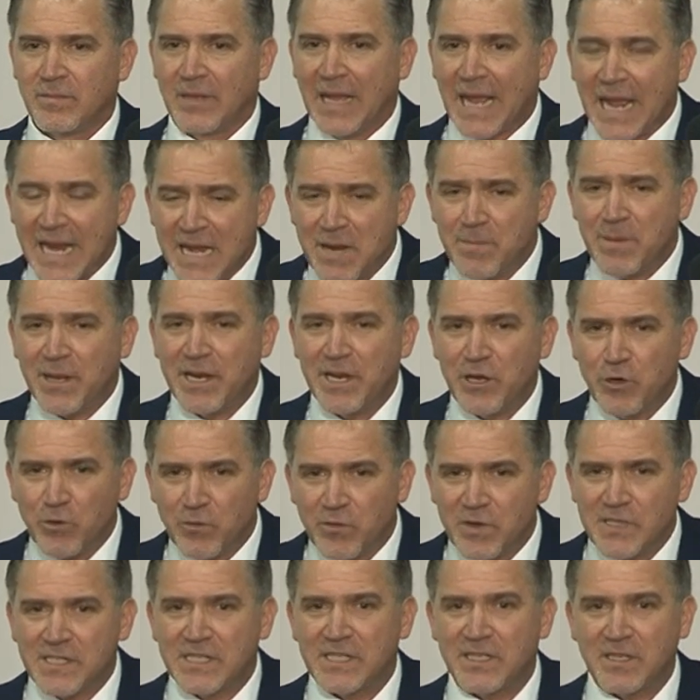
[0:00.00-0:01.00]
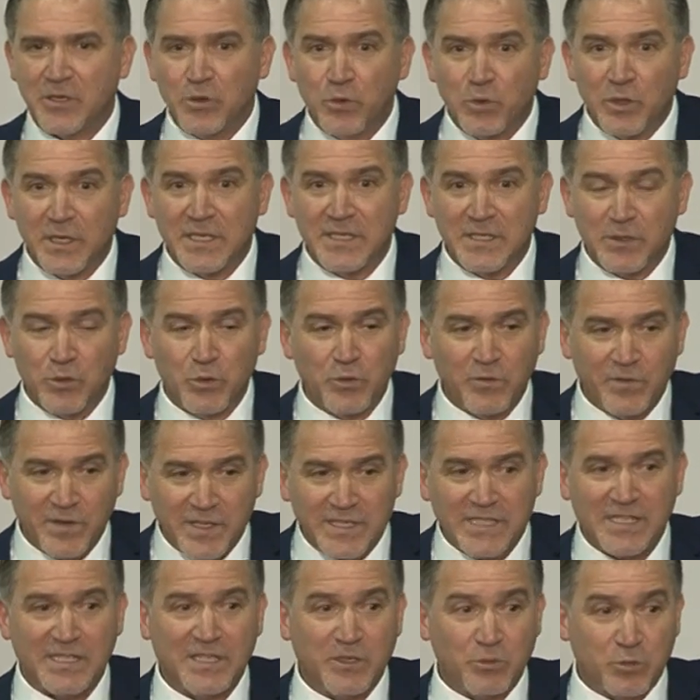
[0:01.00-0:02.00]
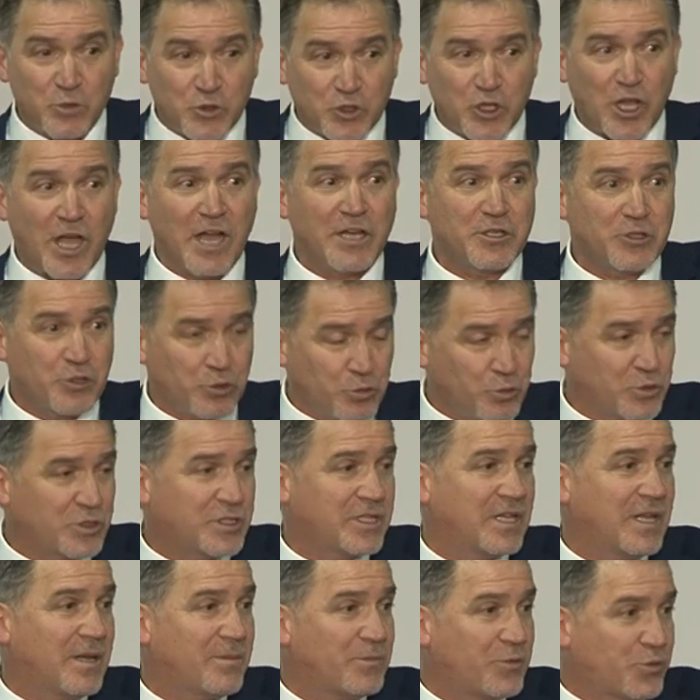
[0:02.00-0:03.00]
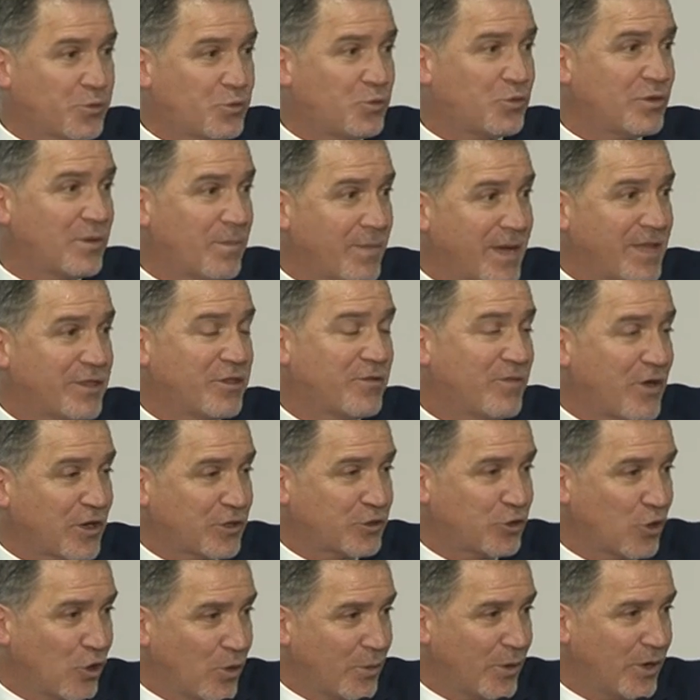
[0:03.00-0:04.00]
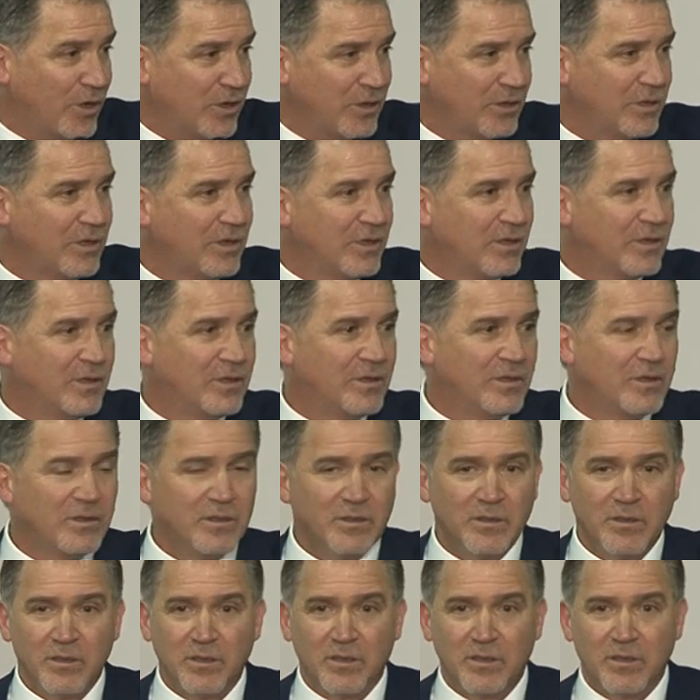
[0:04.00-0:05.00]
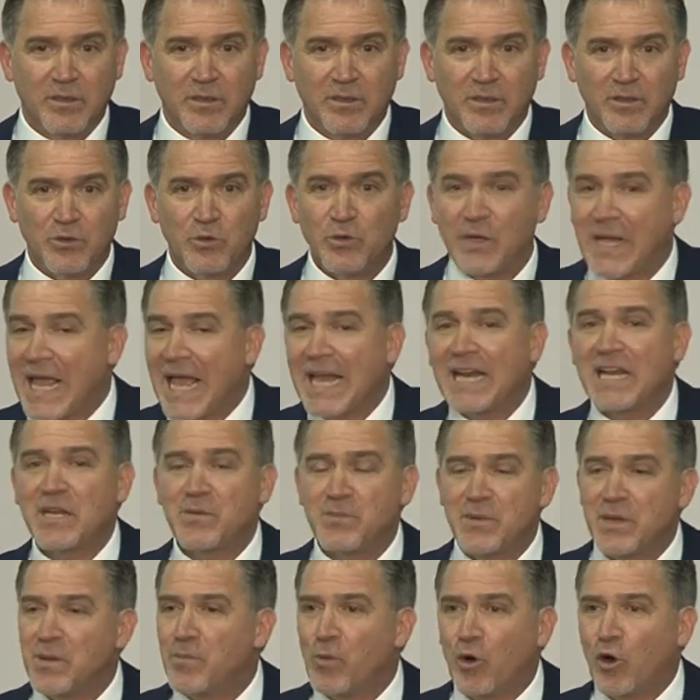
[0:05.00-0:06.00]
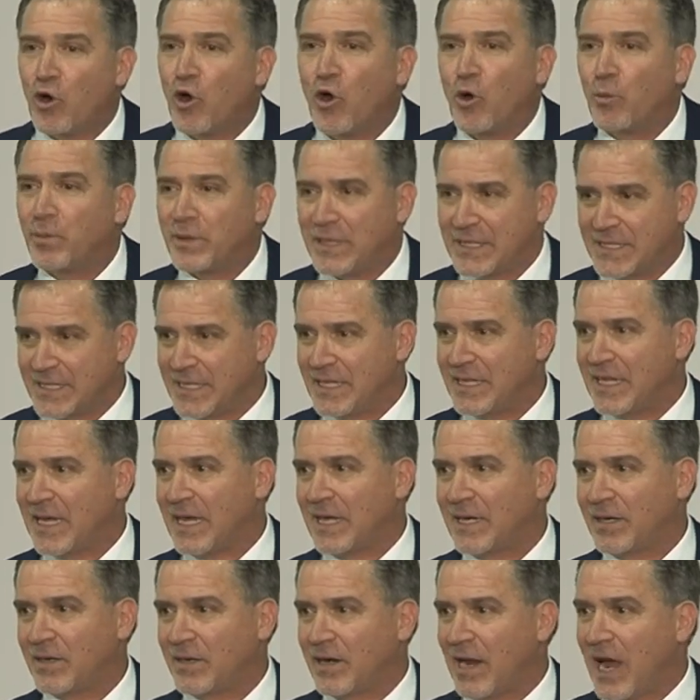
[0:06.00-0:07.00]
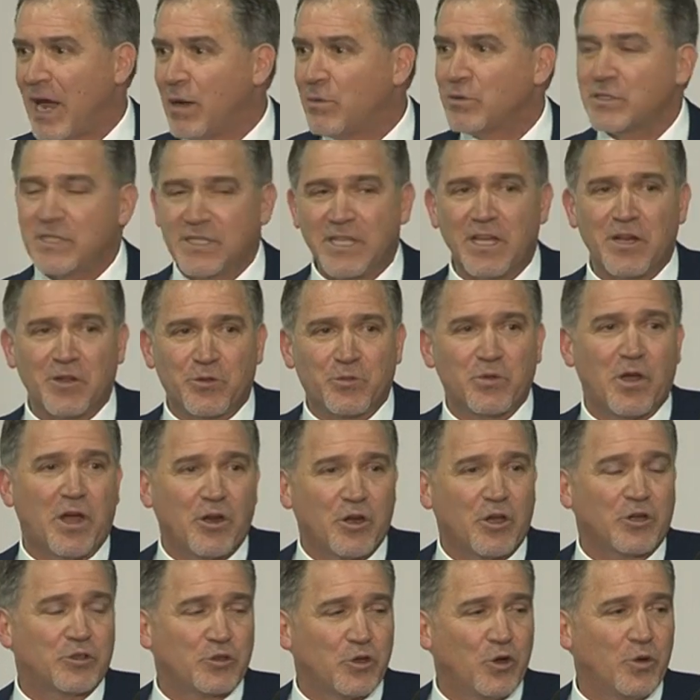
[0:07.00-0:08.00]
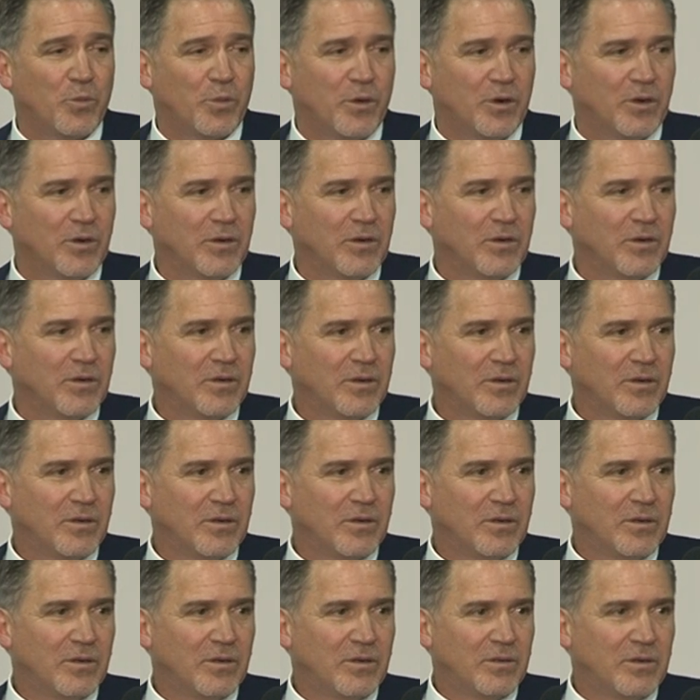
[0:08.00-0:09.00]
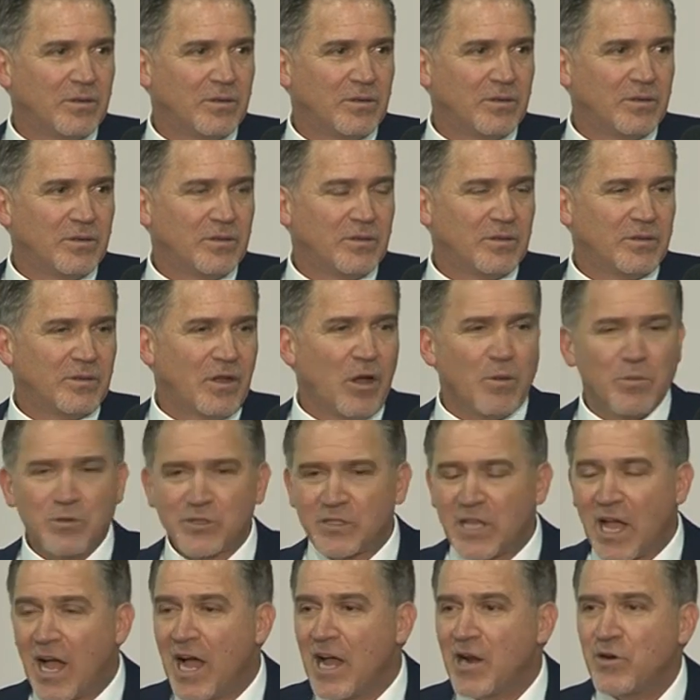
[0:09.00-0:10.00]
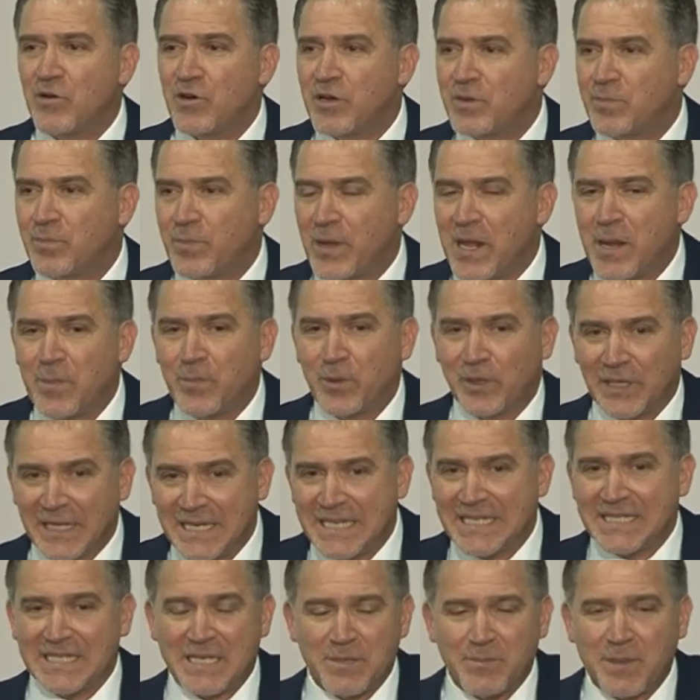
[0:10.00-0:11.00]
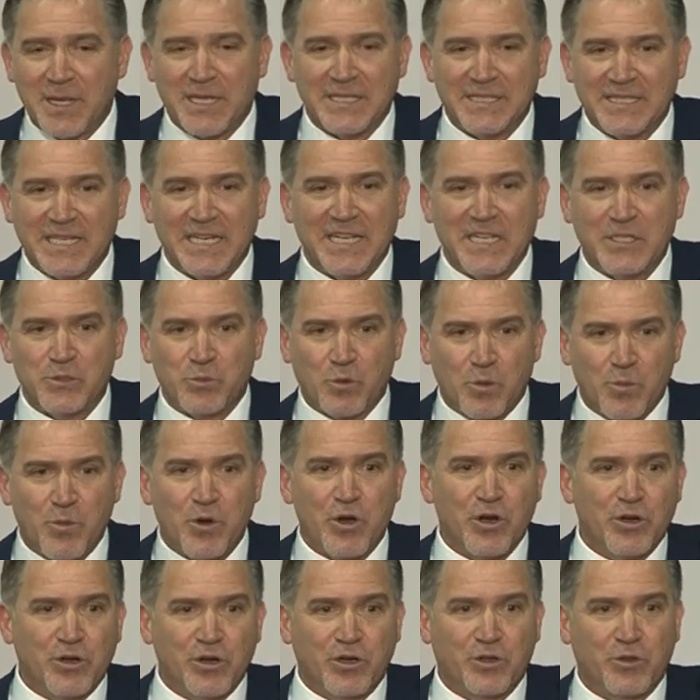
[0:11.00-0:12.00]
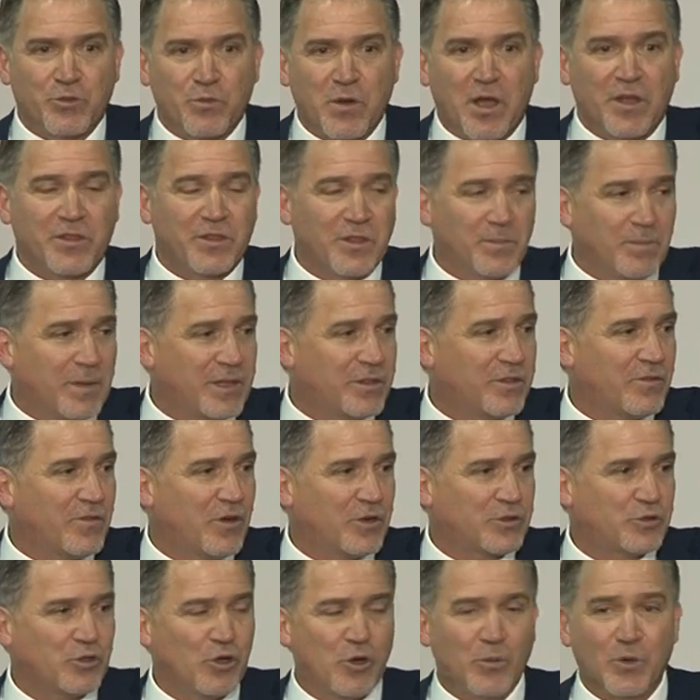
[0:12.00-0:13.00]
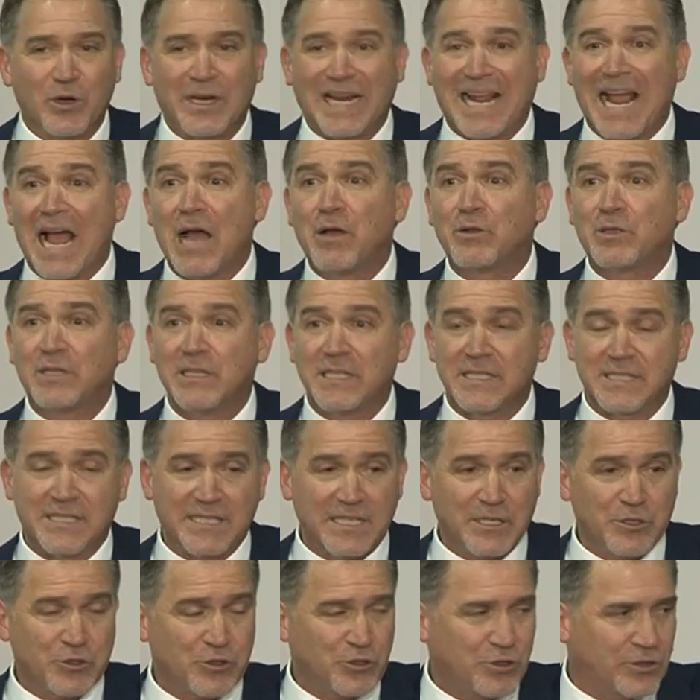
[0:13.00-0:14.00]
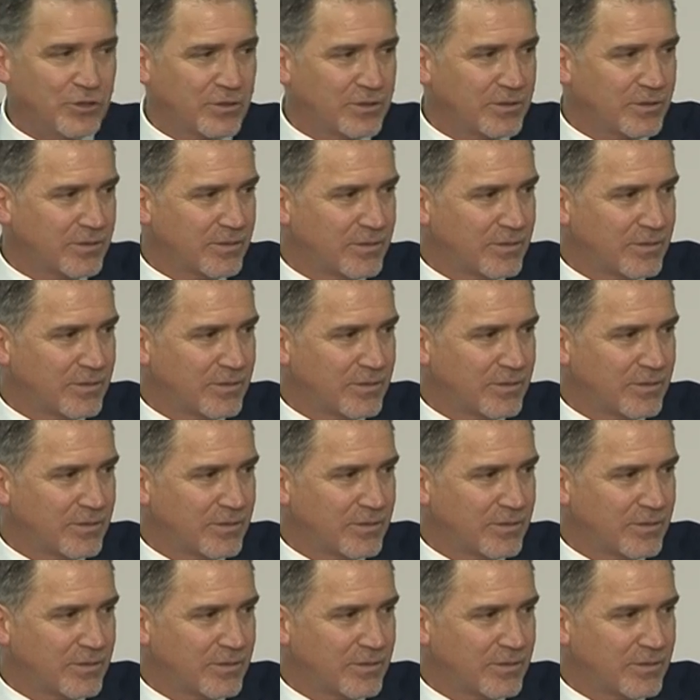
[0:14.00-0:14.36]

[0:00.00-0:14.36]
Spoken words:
Anybody who saw Jerusalem through the month of October, you cannot be more hopeless than that. I was there throughout October. Almost 100 people, innocent Palestinians, were murdered throughout the month of October, countless injured.